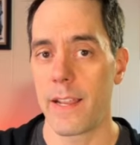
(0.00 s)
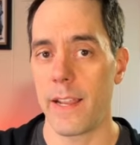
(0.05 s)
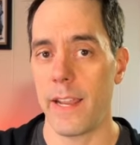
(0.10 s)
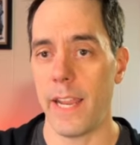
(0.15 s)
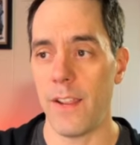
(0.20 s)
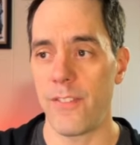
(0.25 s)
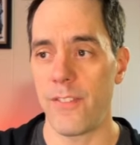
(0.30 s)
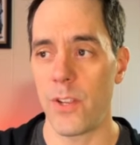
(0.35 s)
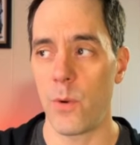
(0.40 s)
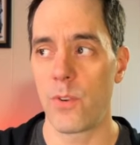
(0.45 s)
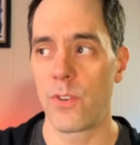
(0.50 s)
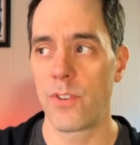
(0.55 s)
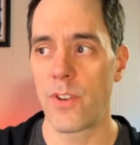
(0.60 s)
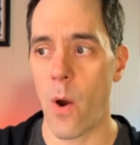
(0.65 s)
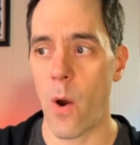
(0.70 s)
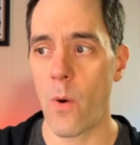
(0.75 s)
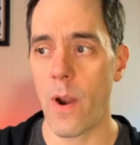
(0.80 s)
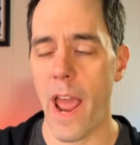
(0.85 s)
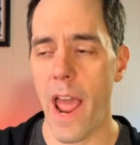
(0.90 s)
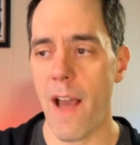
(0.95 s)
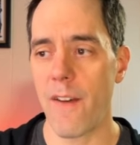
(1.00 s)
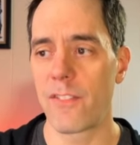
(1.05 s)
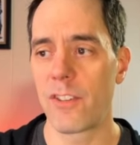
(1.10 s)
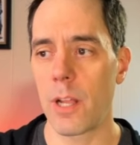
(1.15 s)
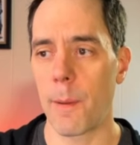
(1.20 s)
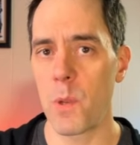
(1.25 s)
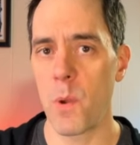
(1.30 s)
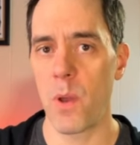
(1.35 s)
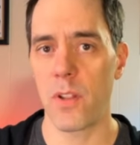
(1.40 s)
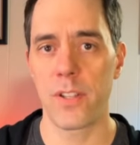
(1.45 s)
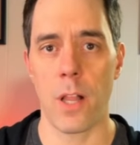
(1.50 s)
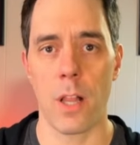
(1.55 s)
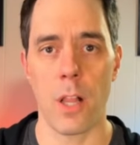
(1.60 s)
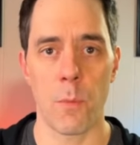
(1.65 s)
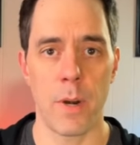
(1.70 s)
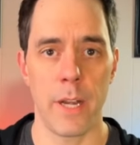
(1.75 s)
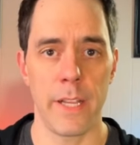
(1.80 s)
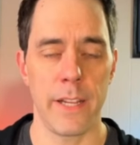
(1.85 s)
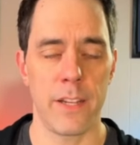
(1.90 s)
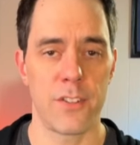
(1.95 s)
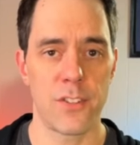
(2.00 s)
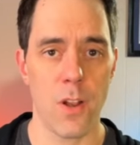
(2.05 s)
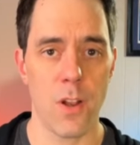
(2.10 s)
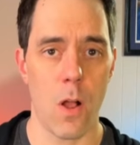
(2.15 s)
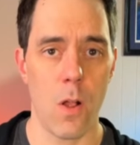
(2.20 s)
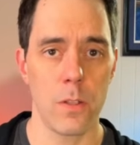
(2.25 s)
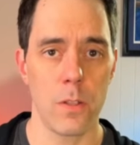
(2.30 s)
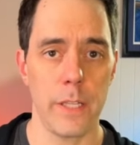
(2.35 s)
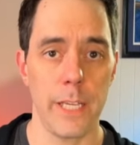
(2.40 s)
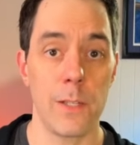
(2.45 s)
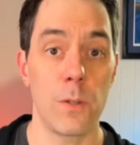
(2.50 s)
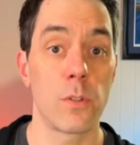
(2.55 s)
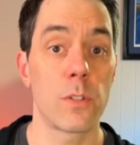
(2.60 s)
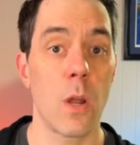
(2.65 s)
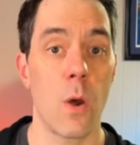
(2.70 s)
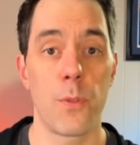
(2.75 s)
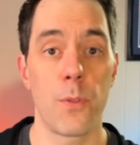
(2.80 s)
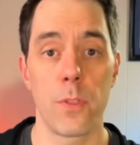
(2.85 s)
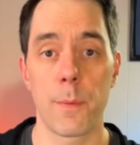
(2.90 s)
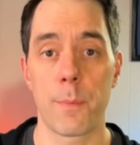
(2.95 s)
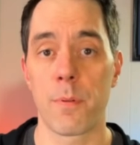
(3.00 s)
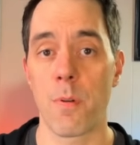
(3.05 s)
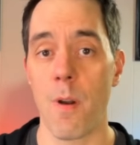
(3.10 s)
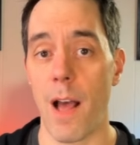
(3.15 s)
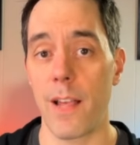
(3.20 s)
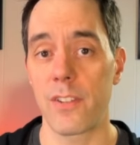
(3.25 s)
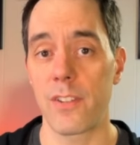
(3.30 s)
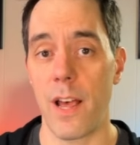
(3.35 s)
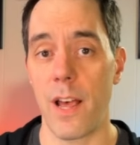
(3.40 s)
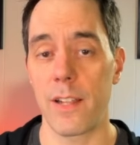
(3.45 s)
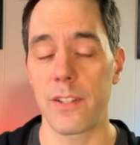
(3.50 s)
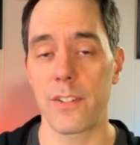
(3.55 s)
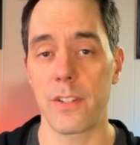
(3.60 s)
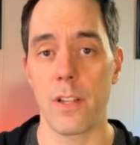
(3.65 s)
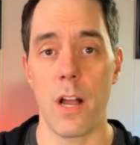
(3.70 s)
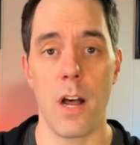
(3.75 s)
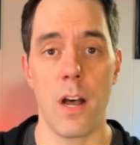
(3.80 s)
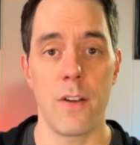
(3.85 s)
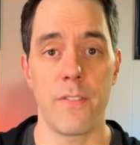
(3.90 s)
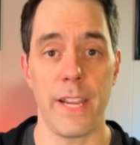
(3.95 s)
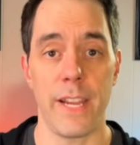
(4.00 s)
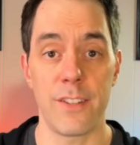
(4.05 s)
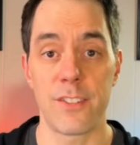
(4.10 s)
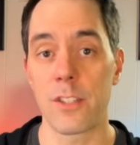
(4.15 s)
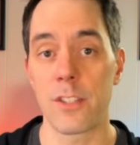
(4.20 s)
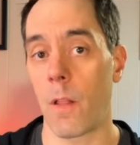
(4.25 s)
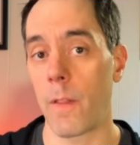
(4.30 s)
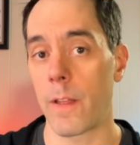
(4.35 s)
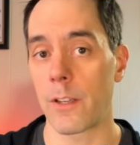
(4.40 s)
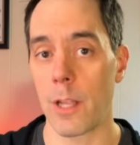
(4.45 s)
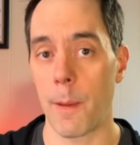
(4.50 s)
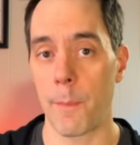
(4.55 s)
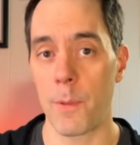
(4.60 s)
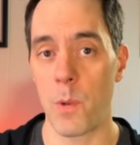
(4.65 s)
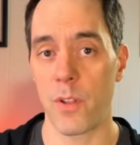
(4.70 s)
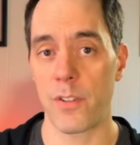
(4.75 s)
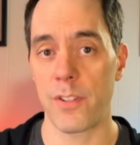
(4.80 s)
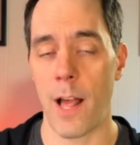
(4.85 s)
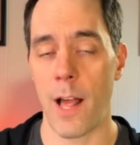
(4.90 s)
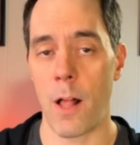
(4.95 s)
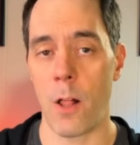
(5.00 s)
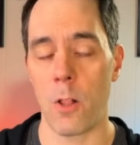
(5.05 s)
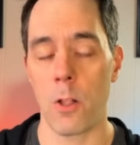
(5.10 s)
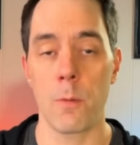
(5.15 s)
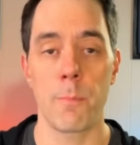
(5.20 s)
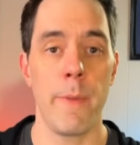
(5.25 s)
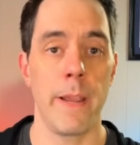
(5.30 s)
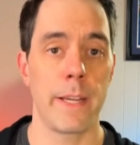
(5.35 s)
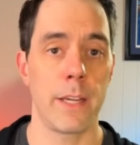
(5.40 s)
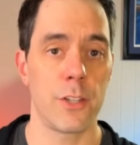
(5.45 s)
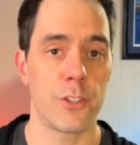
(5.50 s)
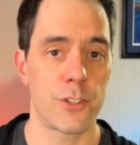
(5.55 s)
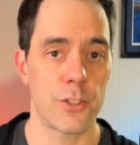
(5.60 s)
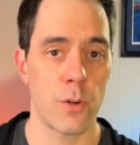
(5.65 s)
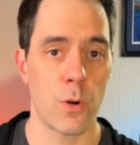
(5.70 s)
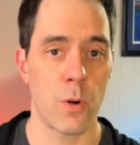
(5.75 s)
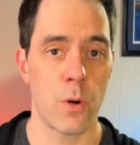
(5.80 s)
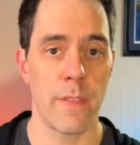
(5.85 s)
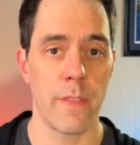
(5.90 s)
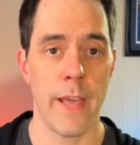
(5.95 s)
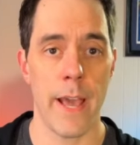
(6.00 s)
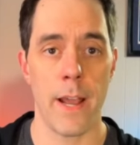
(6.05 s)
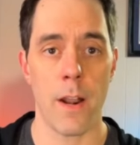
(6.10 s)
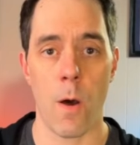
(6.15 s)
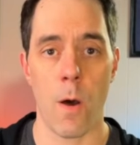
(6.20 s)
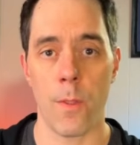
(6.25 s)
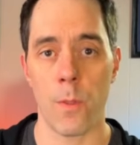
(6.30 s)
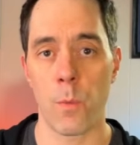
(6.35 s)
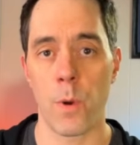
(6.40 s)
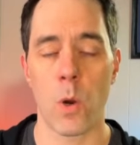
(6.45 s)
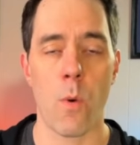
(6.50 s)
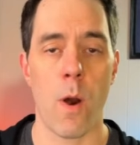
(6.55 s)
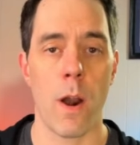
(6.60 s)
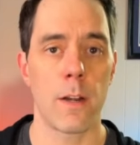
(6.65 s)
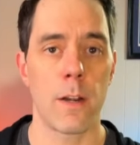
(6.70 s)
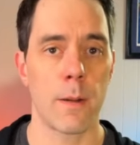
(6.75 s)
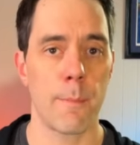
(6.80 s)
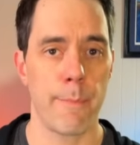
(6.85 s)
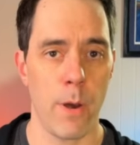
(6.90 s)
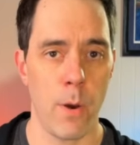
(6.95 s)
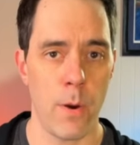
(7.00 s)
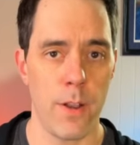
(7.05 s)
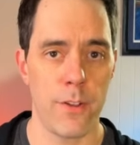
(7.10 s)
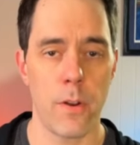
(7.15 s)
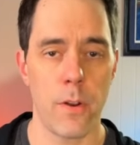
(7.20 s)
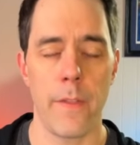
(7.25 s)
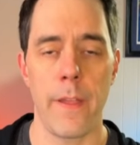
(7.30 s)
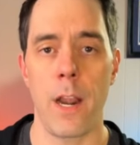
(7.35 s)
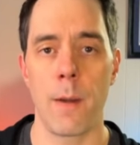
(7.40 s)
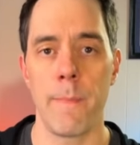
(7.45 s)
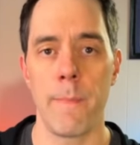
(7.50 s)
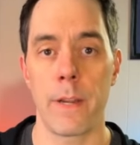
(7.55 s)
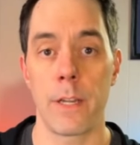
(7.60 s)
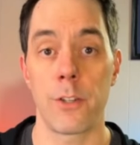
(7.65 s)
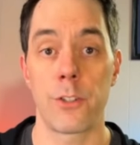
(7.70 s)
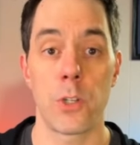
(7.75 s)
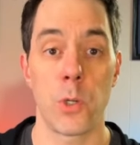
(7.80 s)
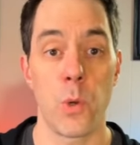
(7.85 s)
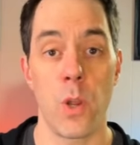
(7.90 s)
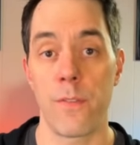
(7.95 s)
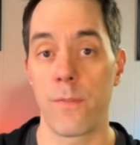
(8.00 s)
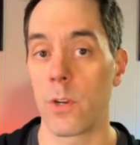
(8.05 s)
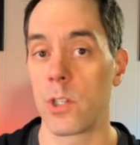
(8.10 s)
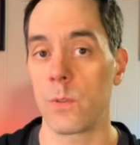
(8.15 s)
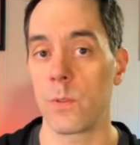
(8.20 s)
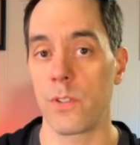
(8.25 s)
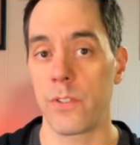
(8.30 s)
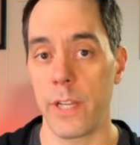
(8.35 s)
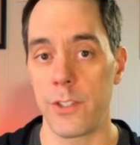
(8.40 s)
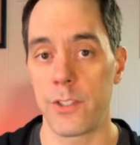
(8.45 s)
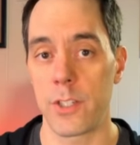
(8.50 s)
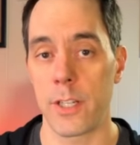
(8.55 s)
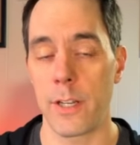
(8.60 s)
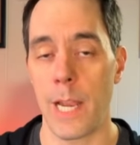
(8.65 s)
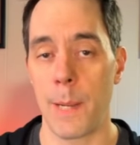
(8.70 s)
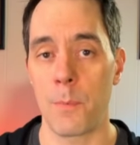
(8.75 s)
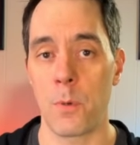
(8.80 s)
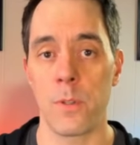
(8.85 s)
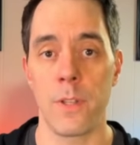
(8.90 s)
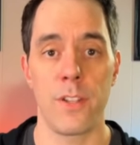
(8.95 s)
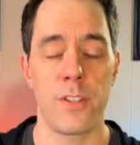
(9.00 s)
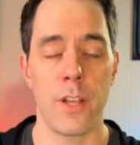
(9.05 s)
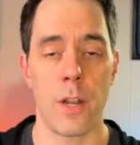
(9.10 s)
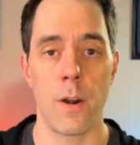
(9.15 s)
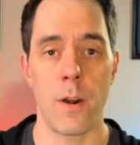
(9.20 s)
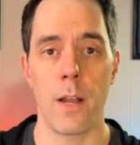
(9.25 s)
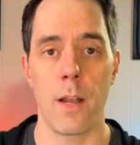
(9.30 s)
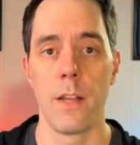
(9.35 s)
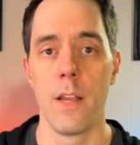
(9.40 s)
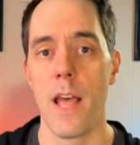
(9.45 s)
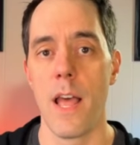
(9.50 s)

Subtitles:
If you don't have WSL already installed, it'll go through the process of installing WSL, making sure that all the required components are there, making sure you have virtualization enabled, etc.